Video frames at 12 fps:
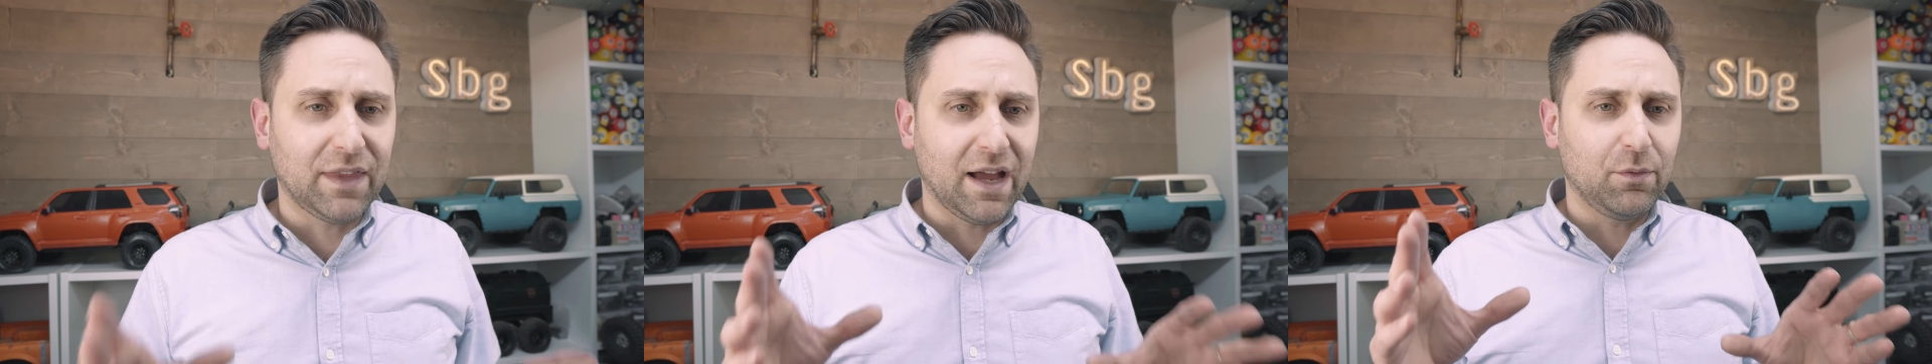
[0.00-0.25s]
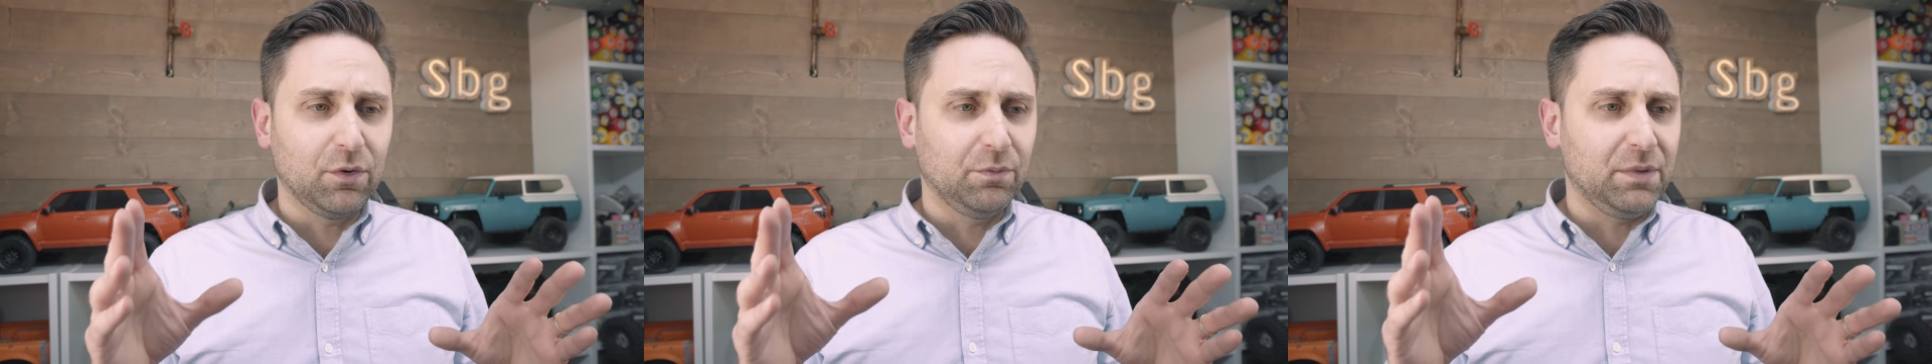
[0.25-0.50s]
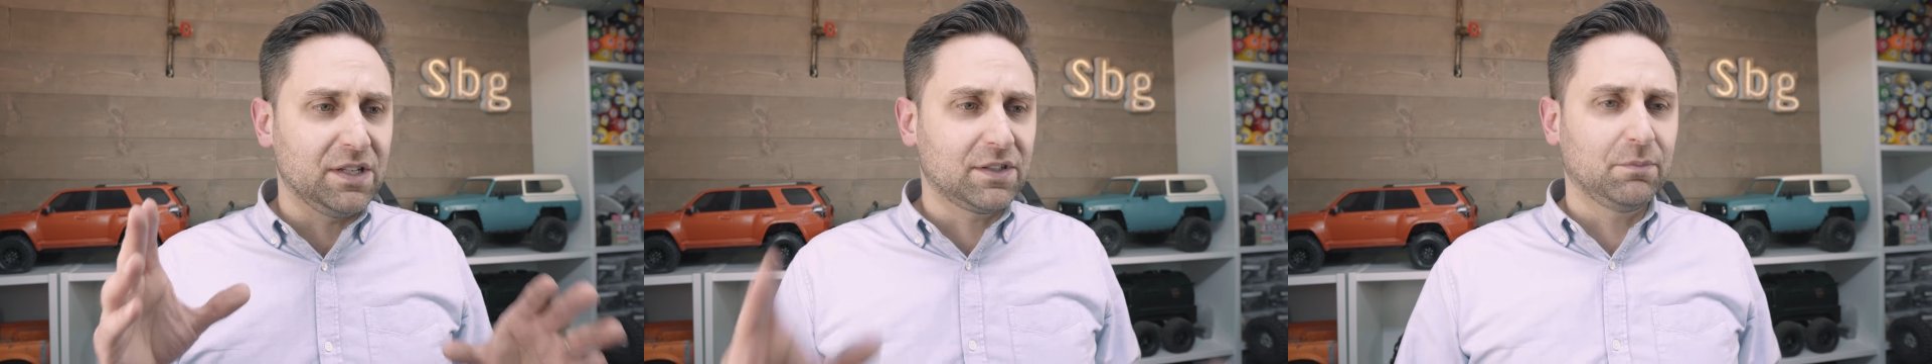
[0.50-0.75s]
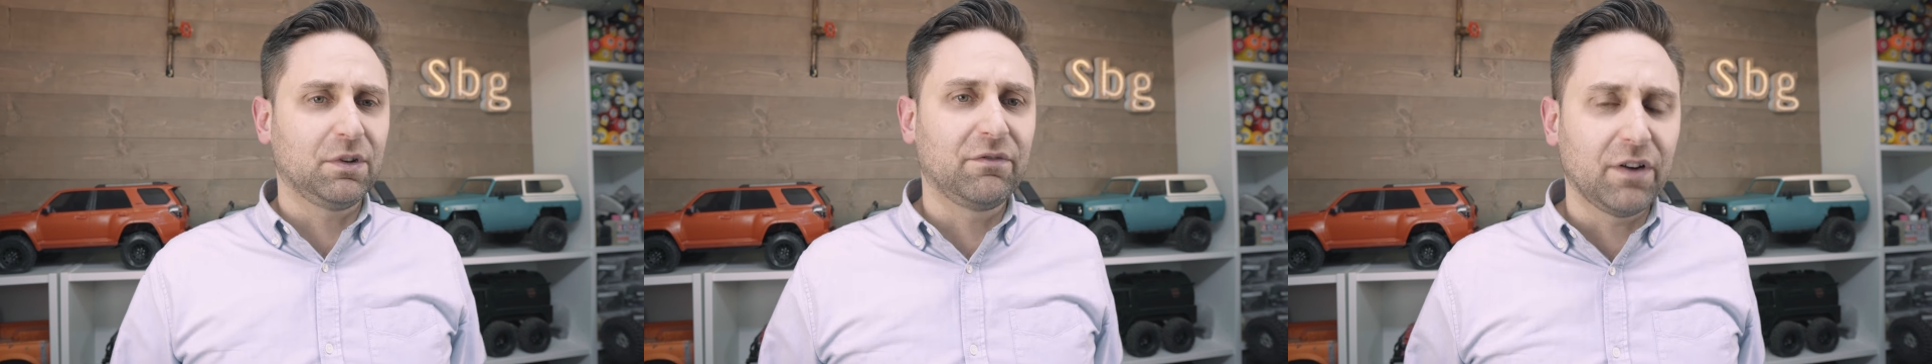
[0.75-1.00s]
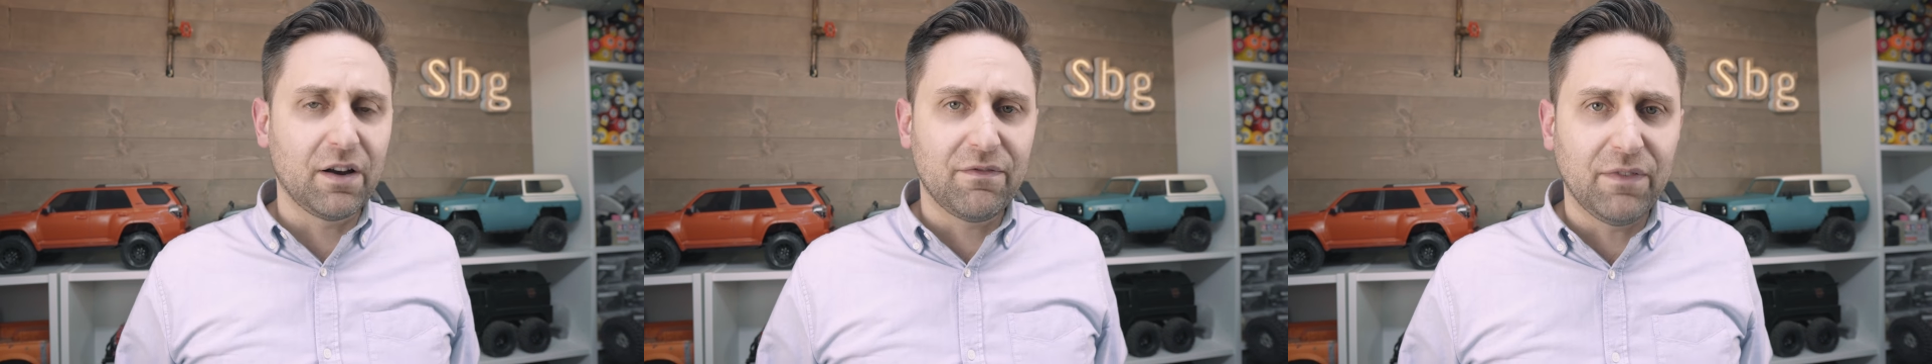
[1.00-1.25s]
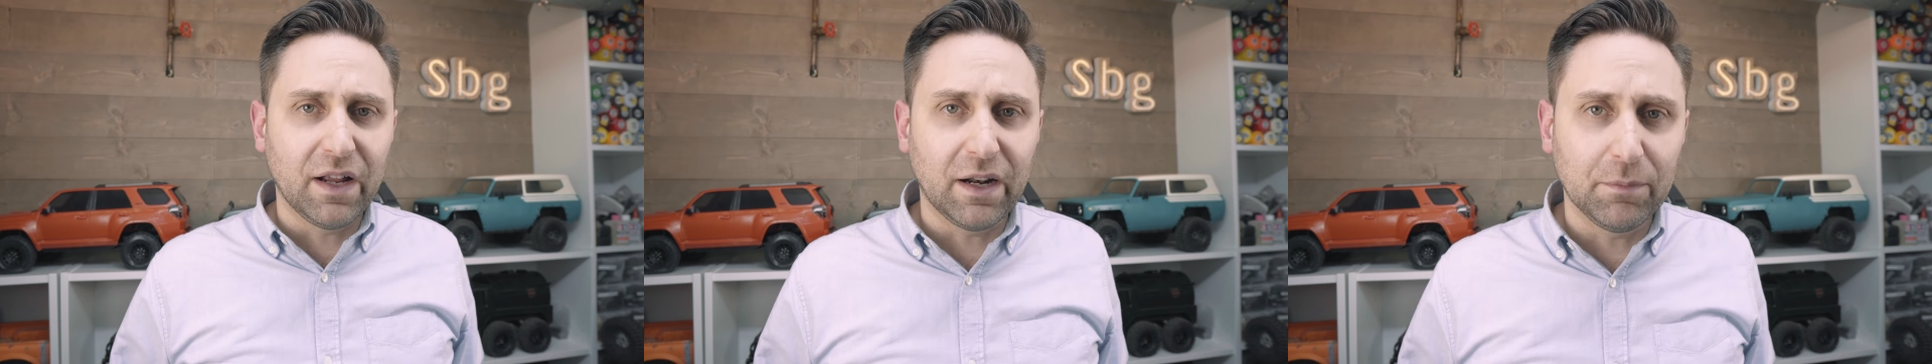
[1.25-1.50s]
That will be something very
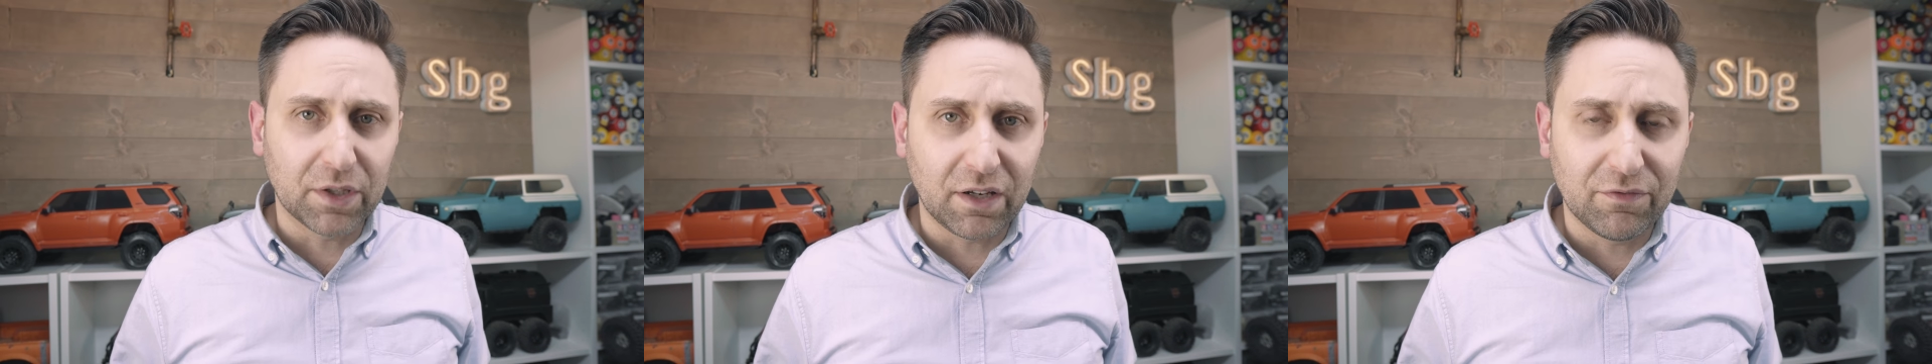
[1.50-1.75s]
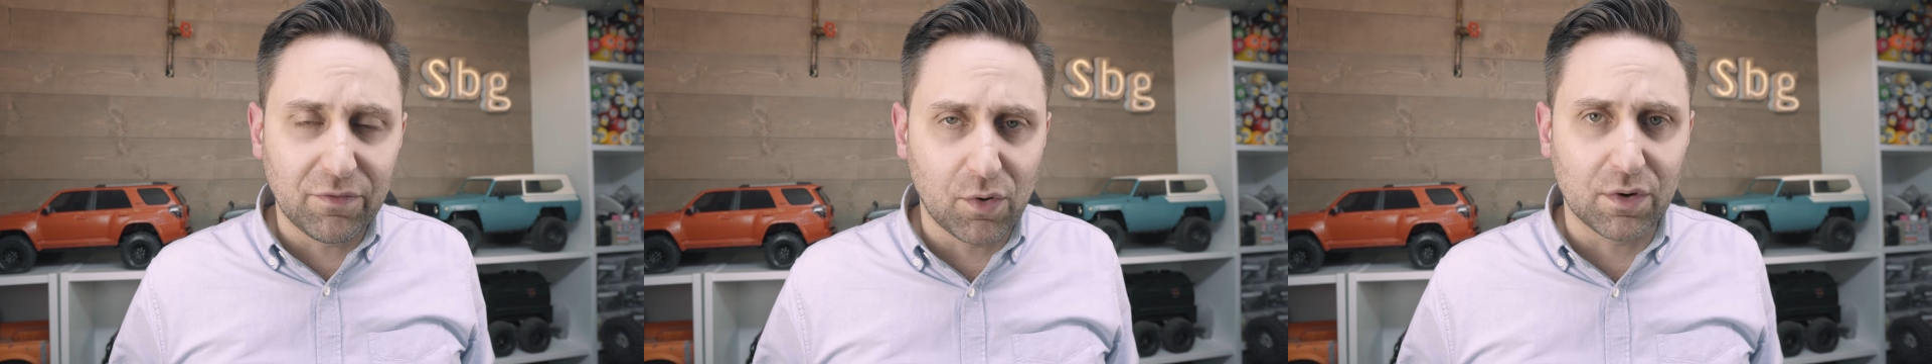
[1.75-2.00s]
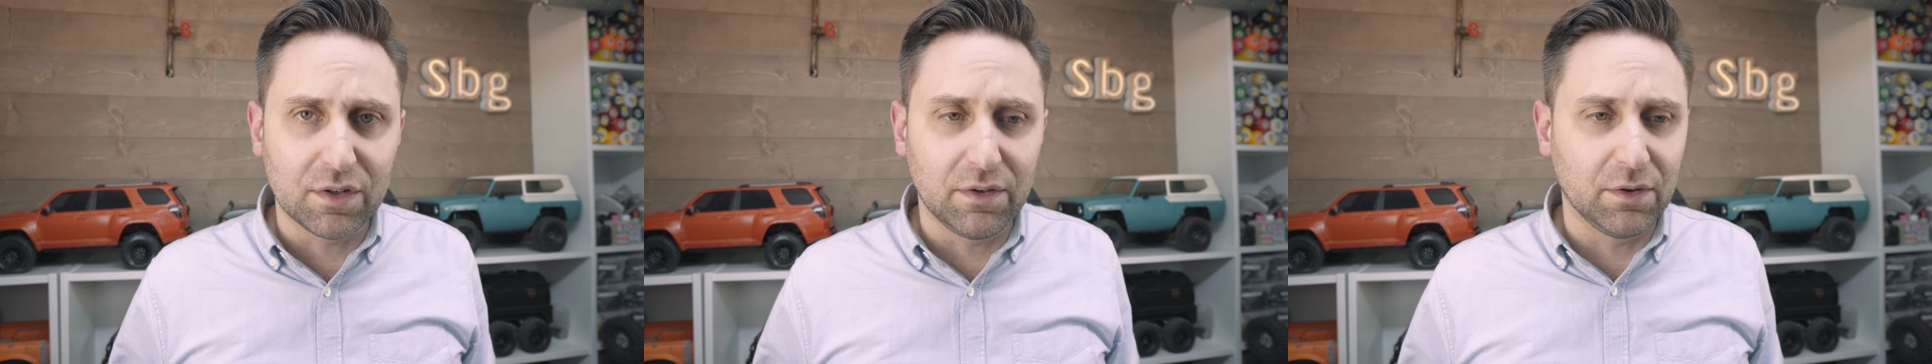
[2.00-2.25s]
fun. I'm looking forward